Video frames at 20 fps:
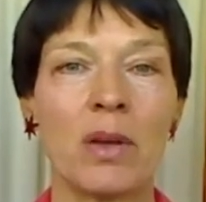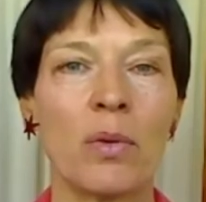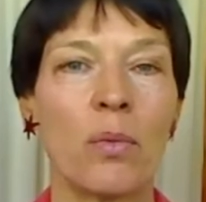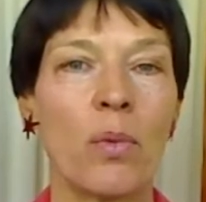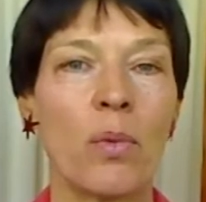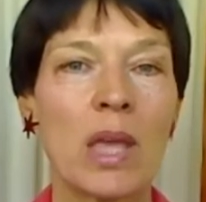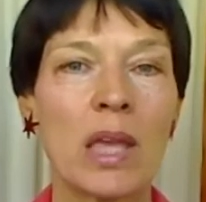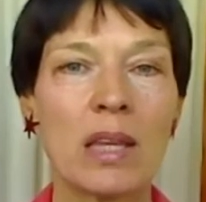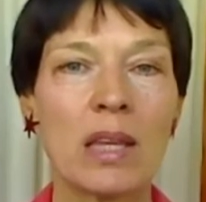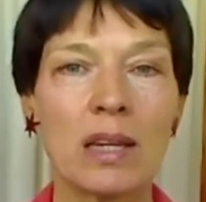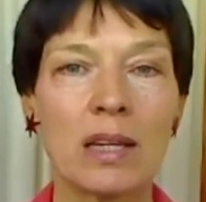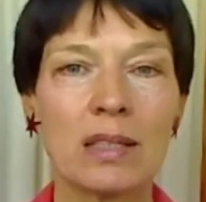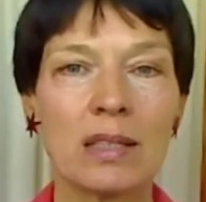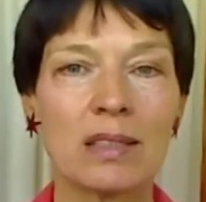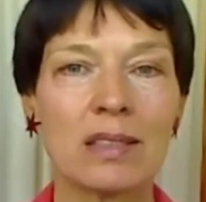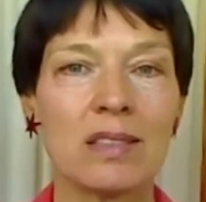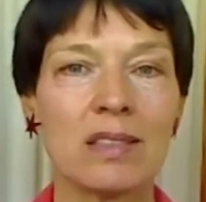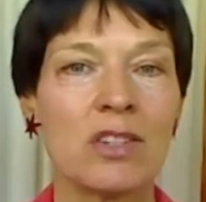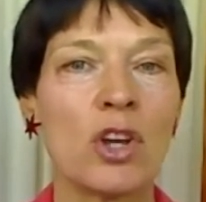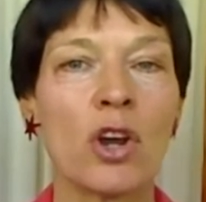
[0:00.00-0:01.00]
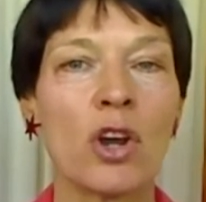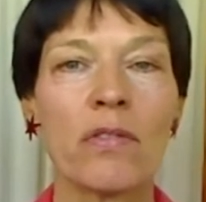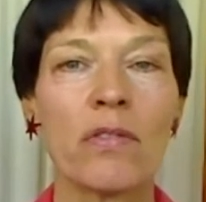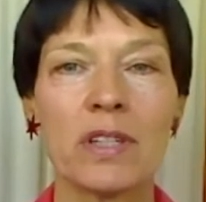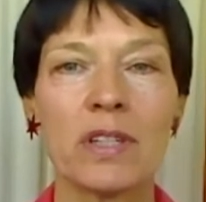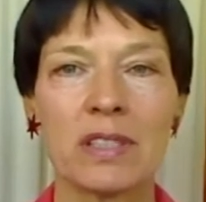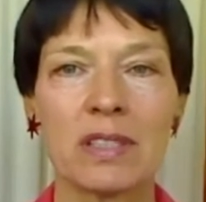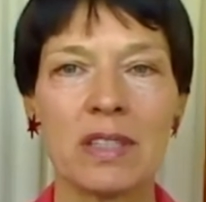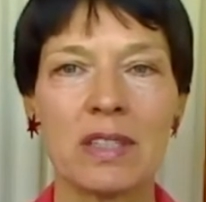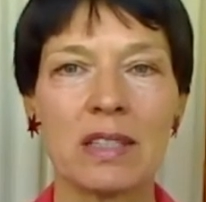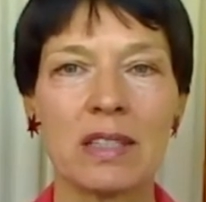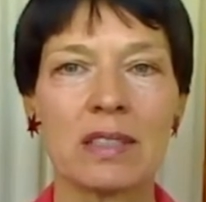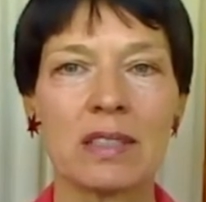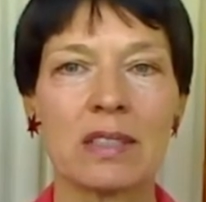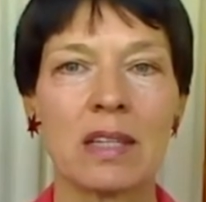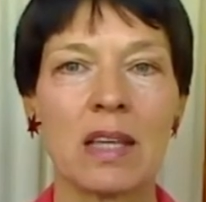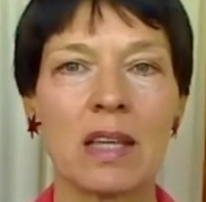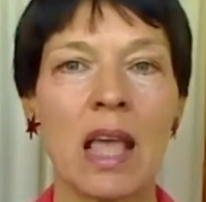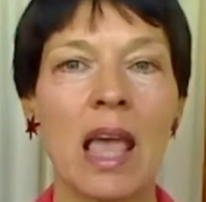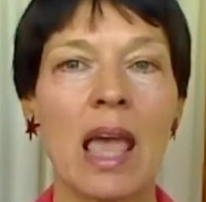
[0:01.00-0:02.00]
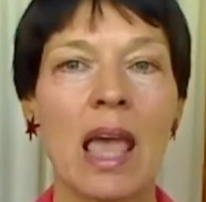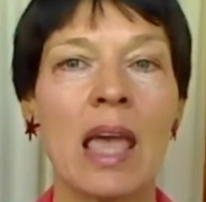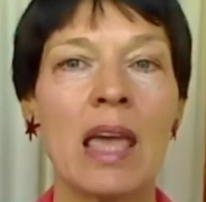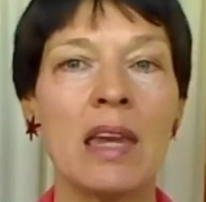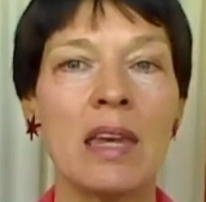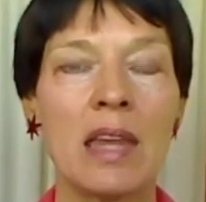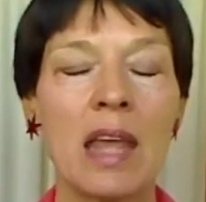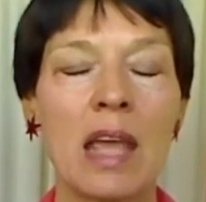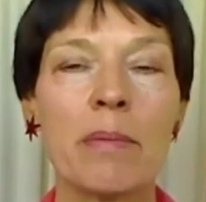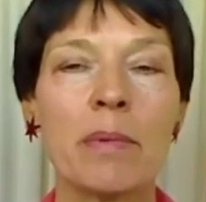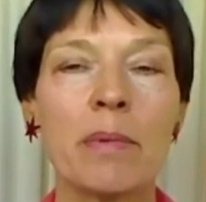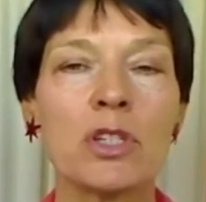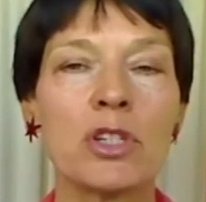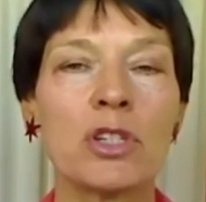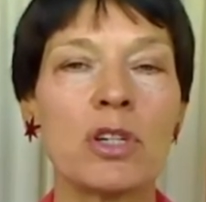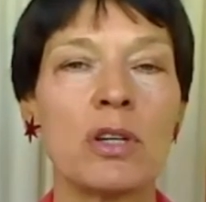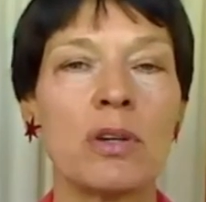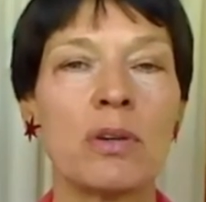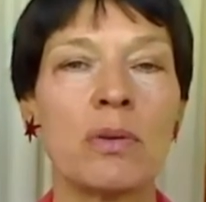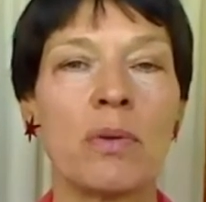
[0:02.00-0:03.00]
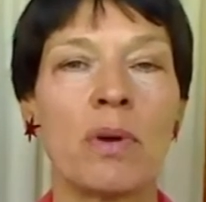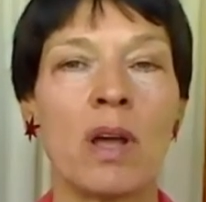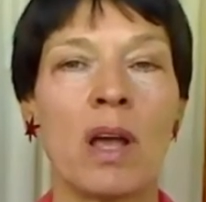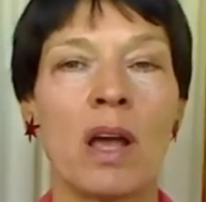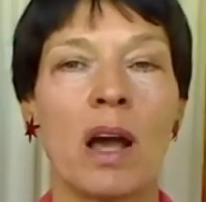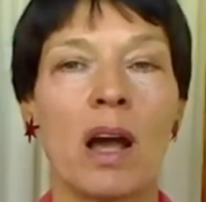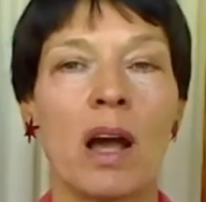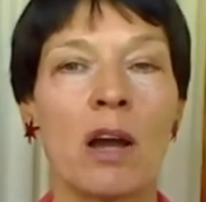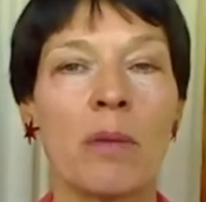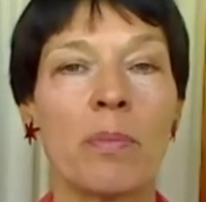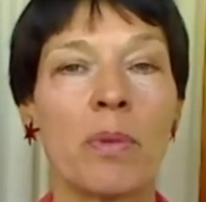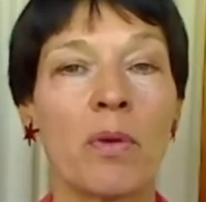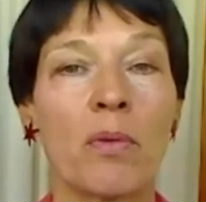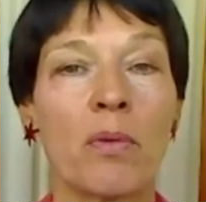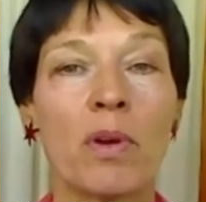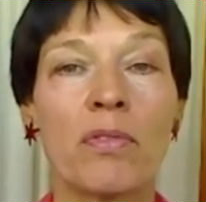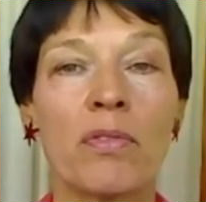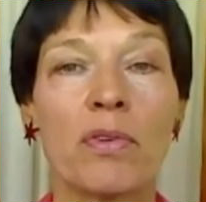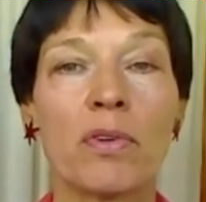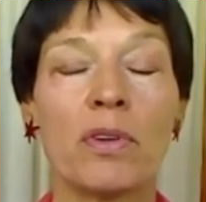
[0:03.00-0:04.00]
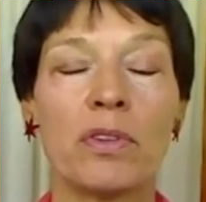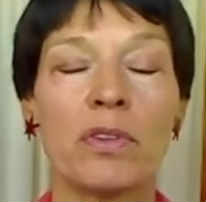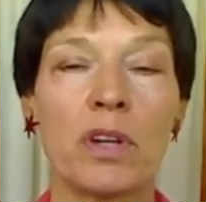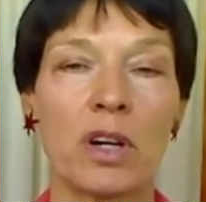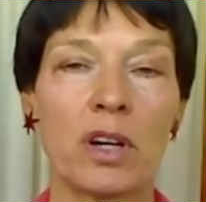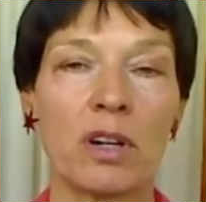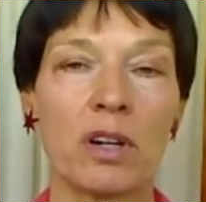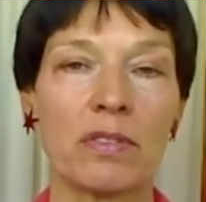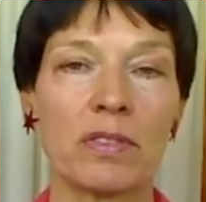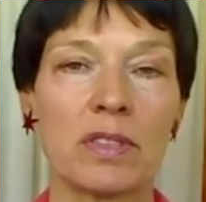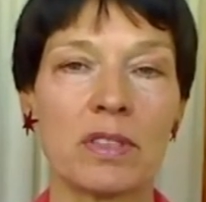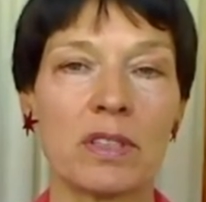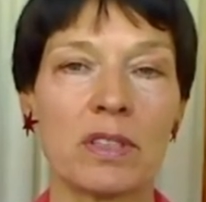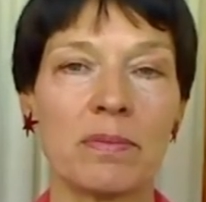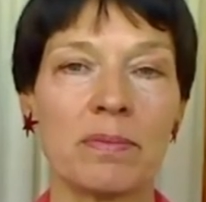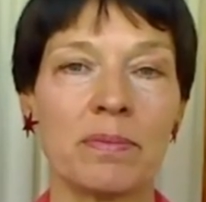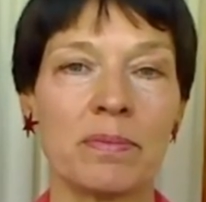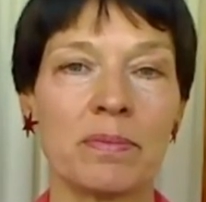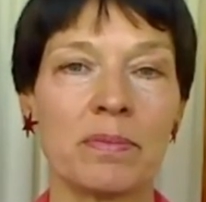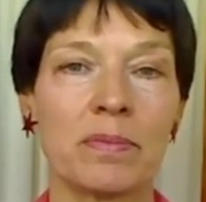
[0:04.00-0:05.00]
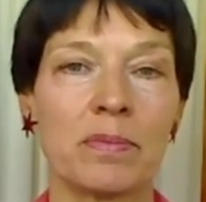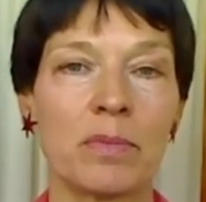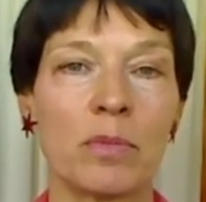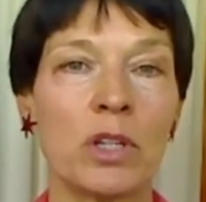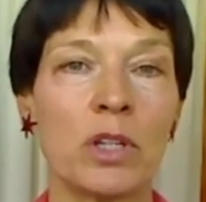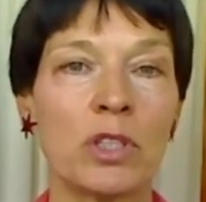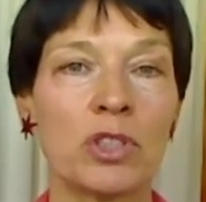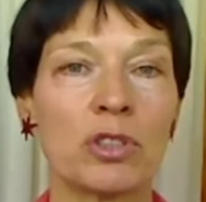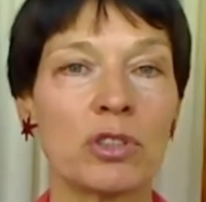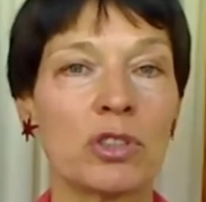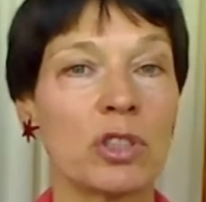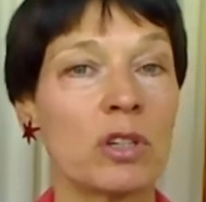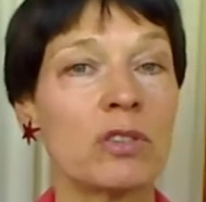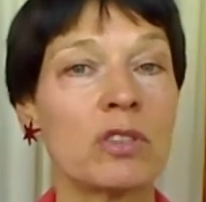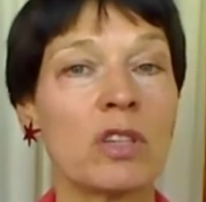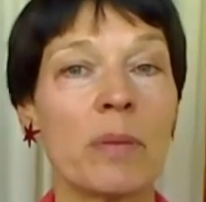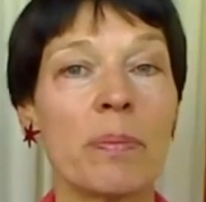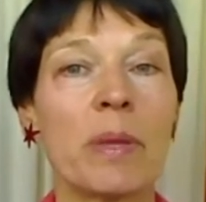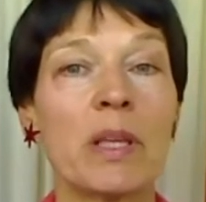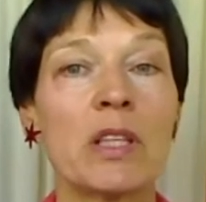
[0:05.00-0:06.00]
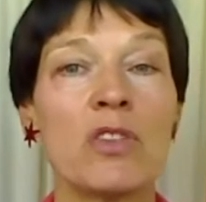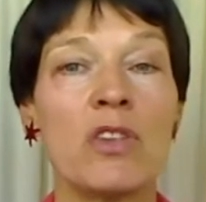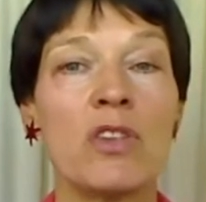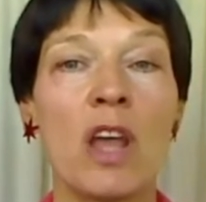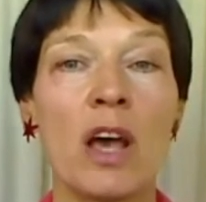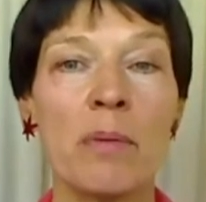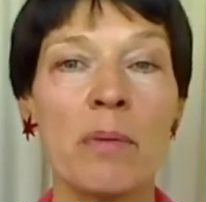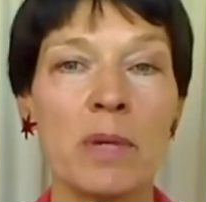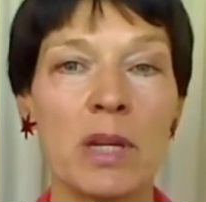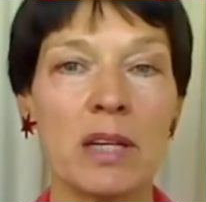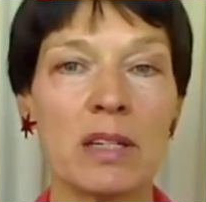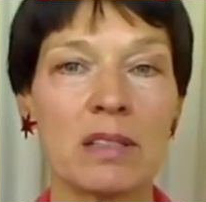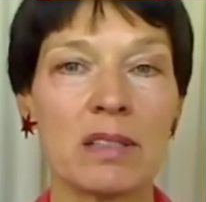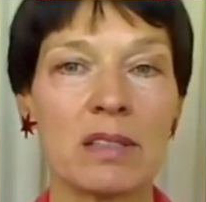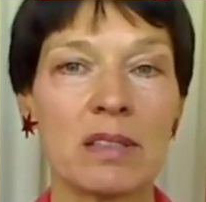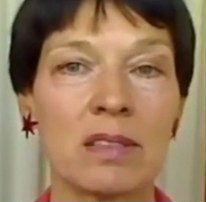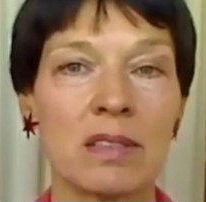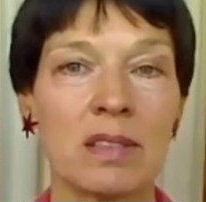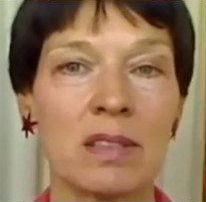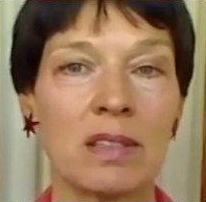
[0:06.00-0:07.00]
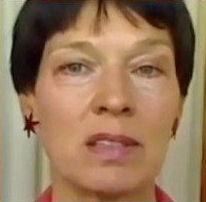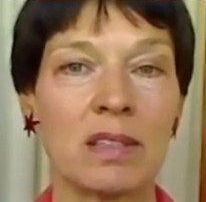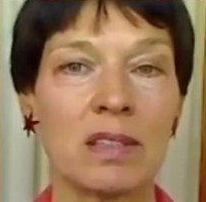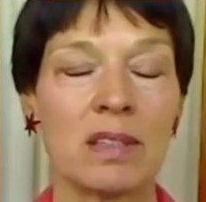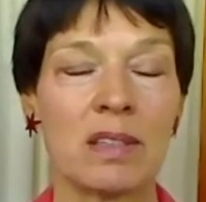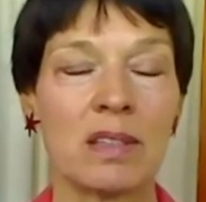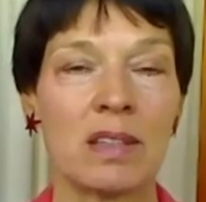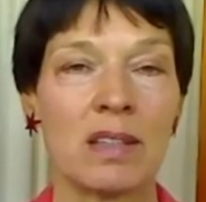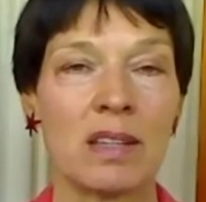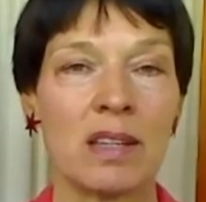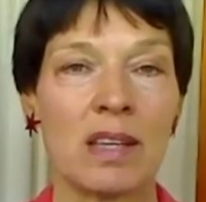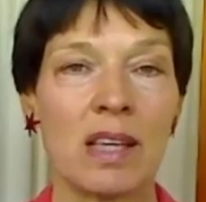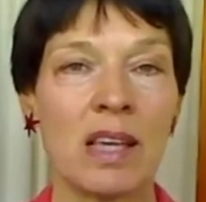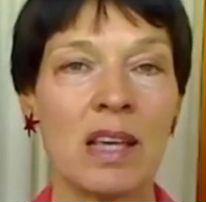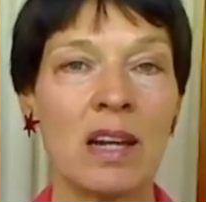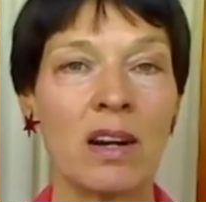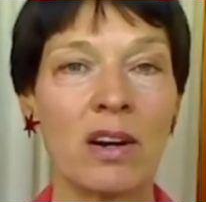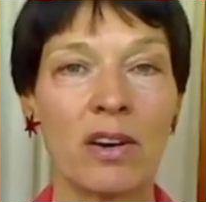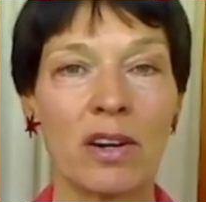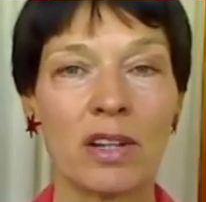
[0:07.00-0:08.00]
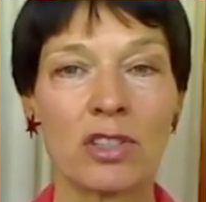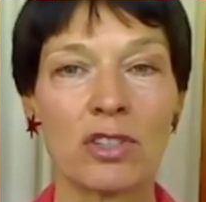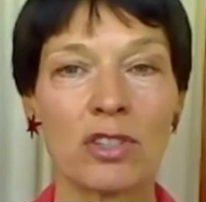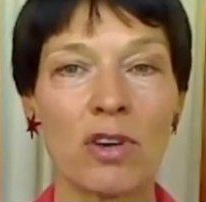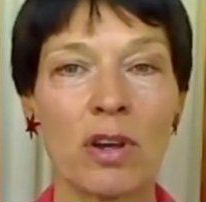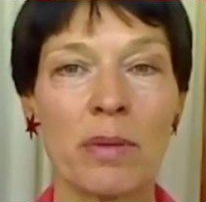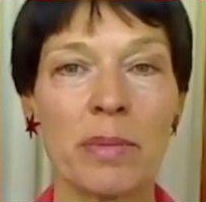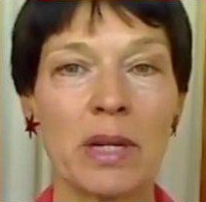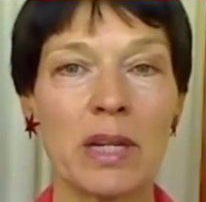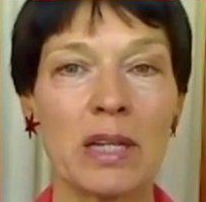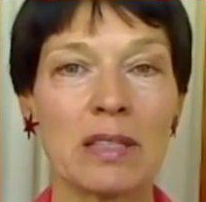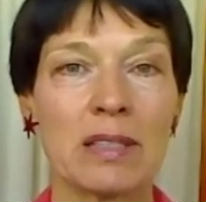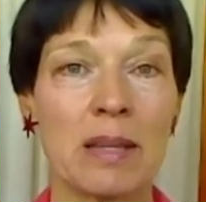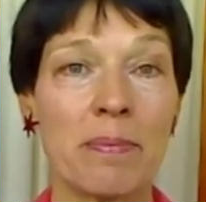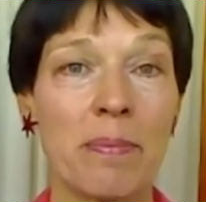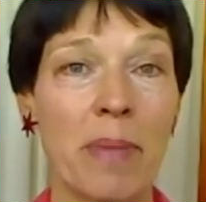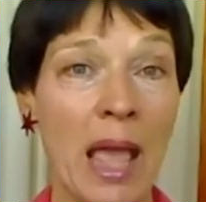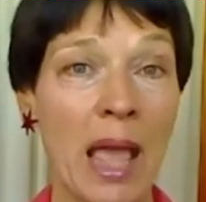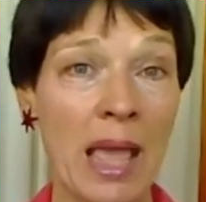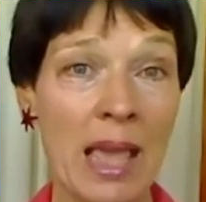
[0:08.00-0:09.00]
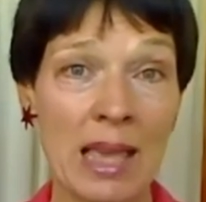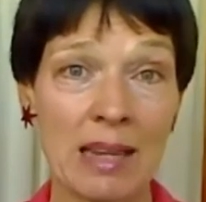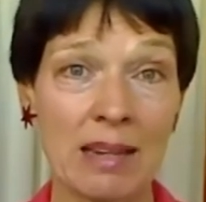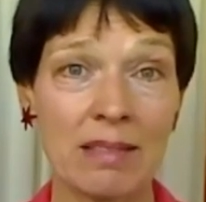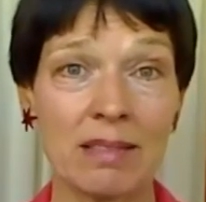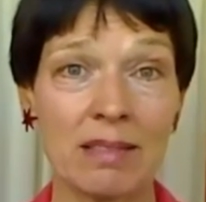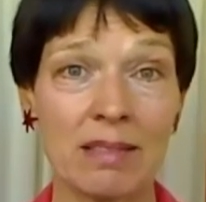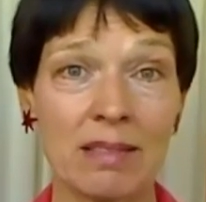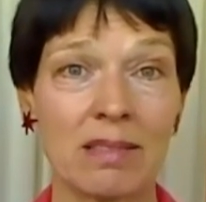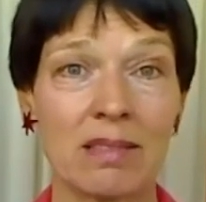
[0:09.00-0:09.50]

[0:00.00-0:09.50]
weakness, nervousness, and damage to our peripheral nerves, which shows up as numbness in our extremities and pain.